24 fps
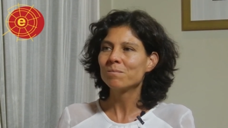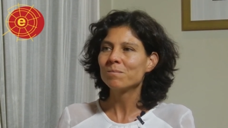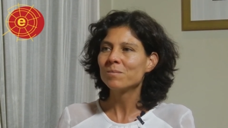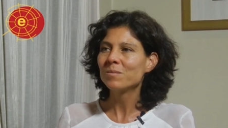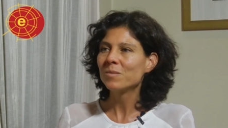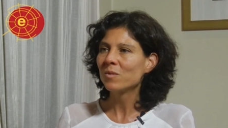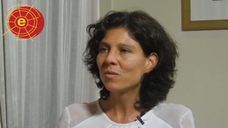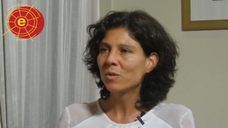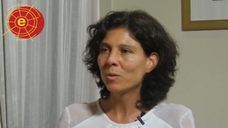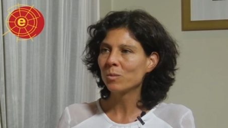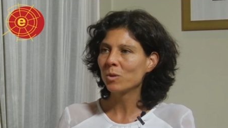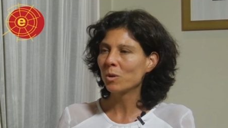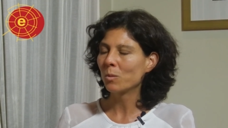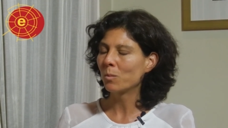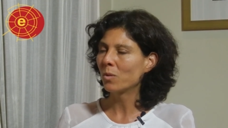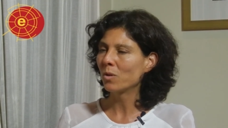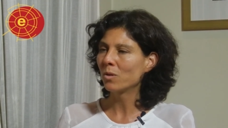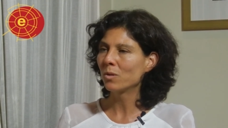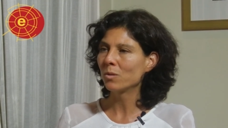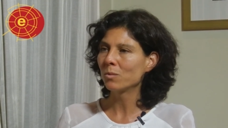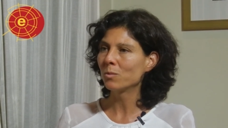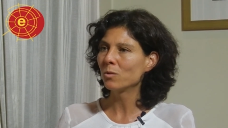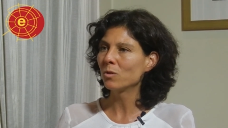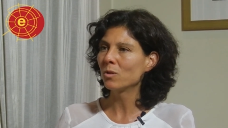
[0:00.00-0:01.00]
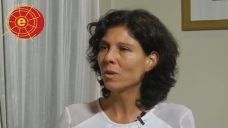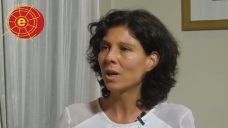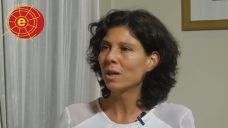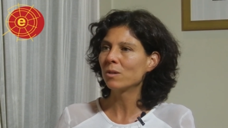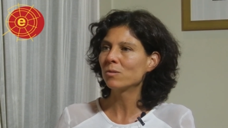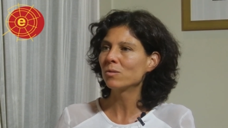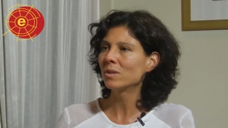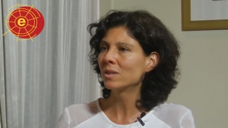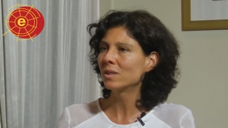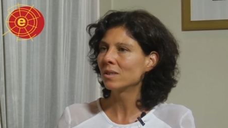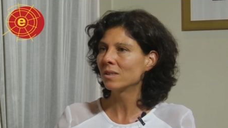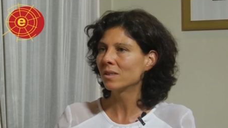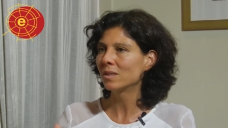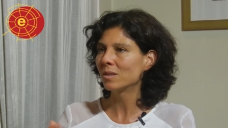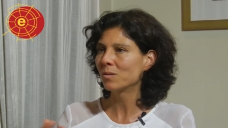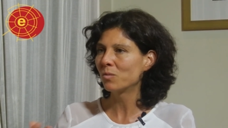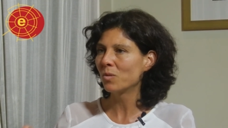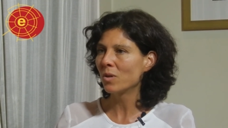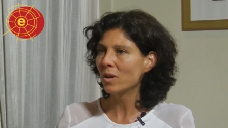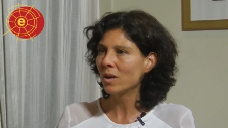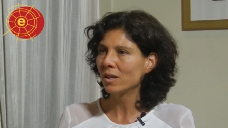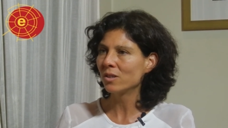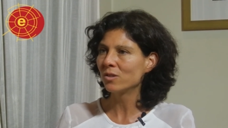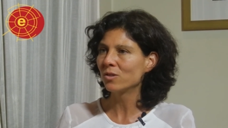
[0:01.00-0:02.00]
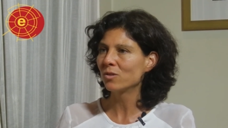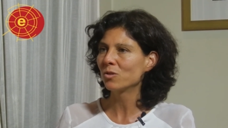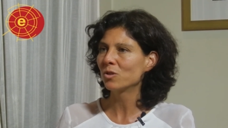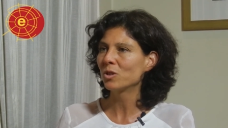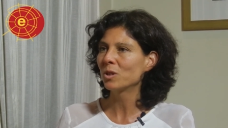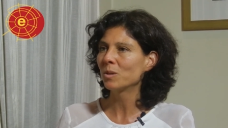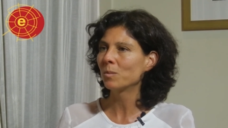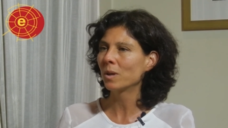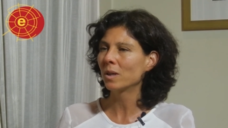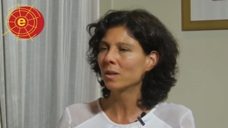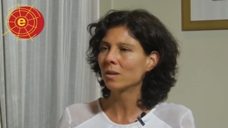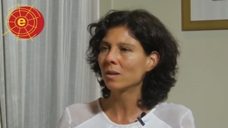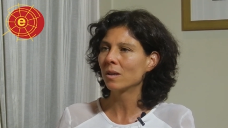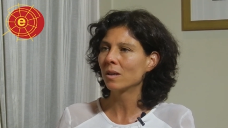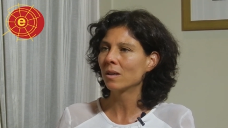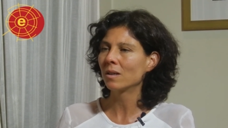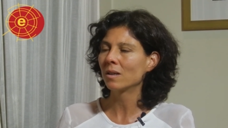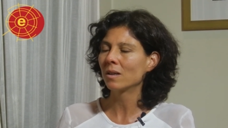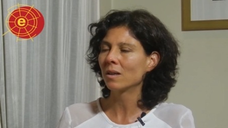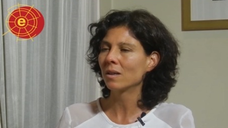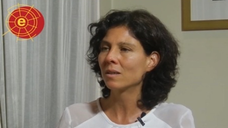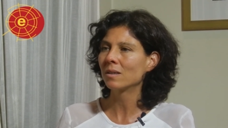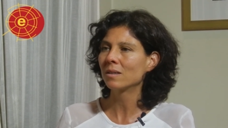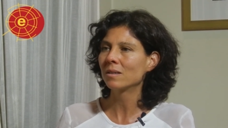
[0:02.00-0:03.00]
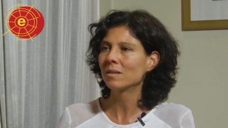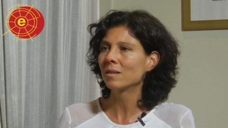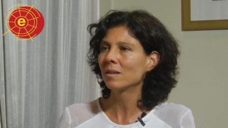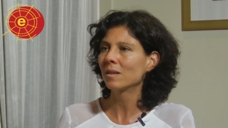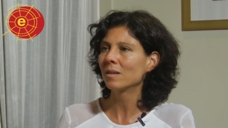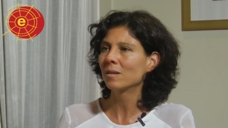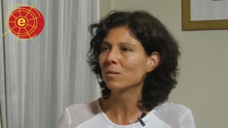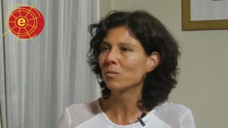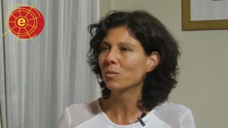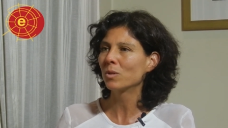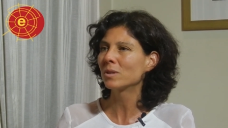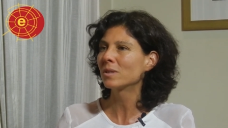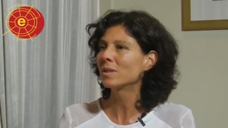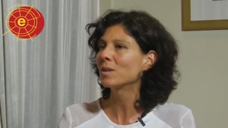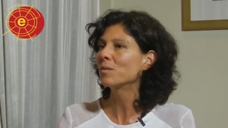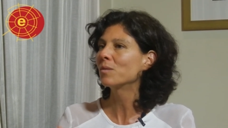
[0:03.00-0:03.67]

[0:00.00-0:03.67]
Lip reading: From your point of view, how's this relationship and what's the